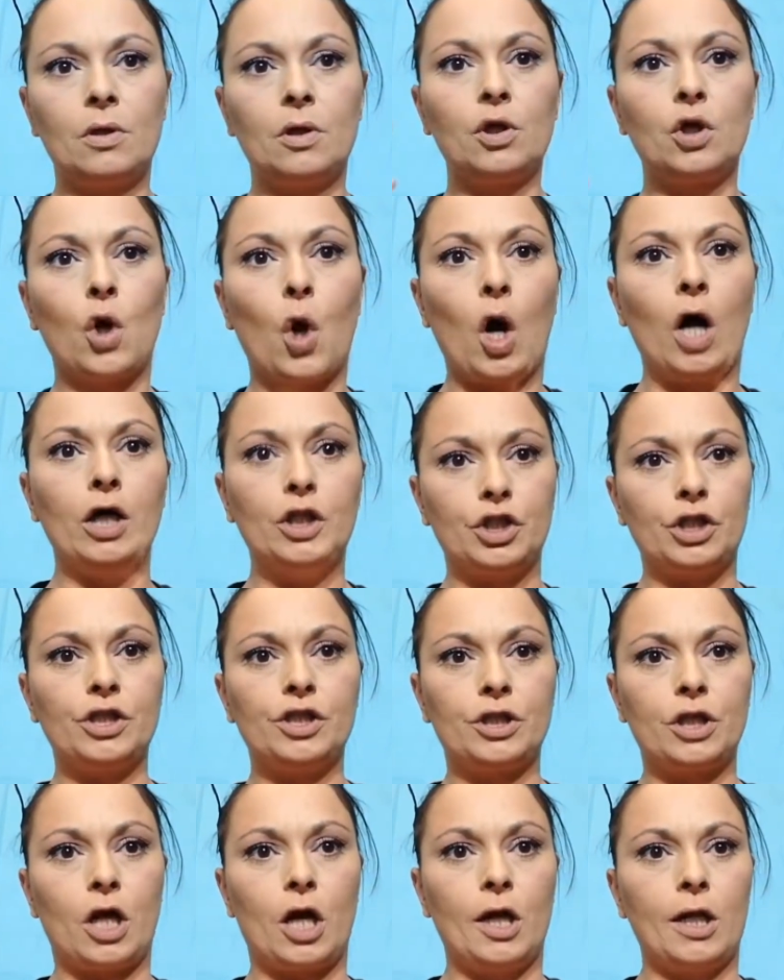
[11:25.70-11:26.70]

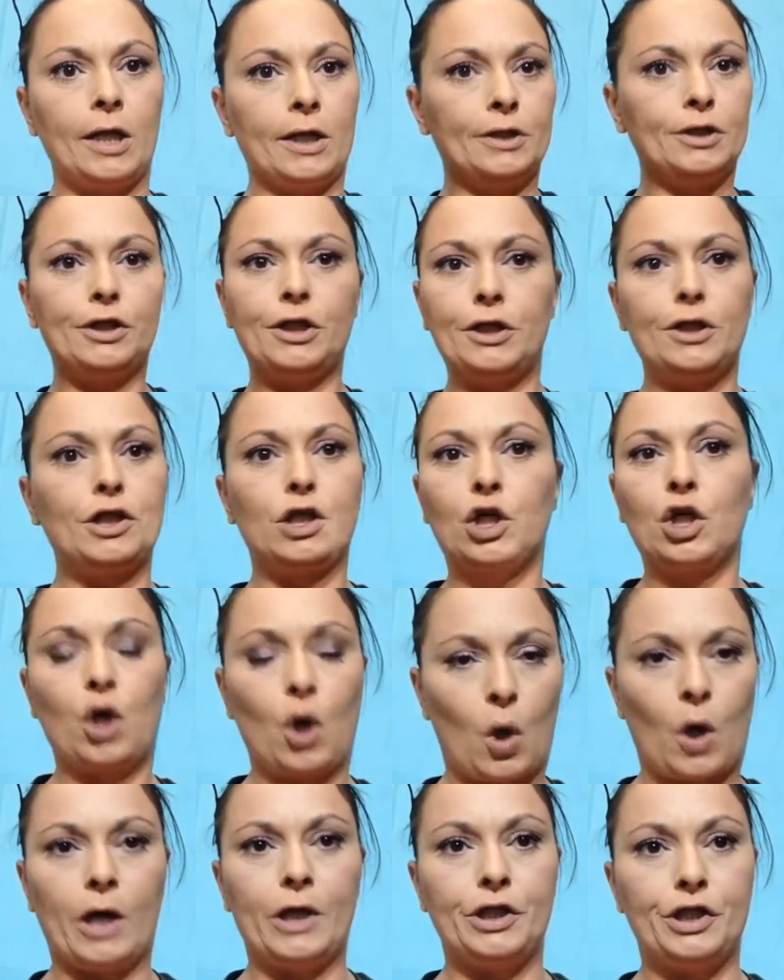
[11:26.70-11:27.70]
Gorgeous, darling. Just
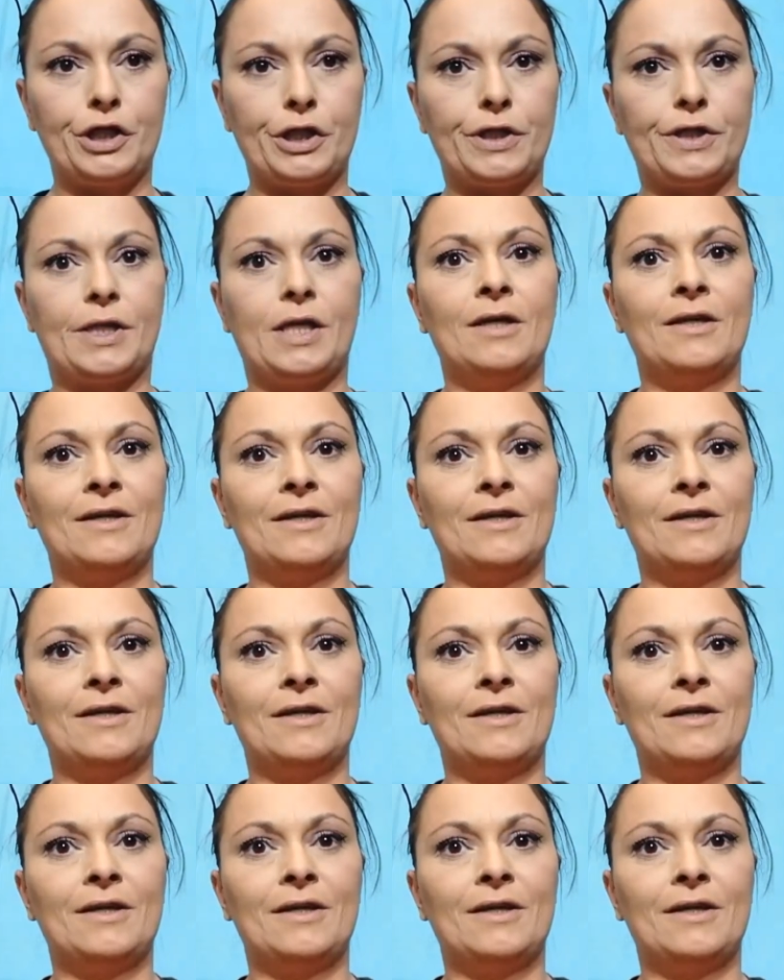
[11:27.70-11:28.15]
gorgeous.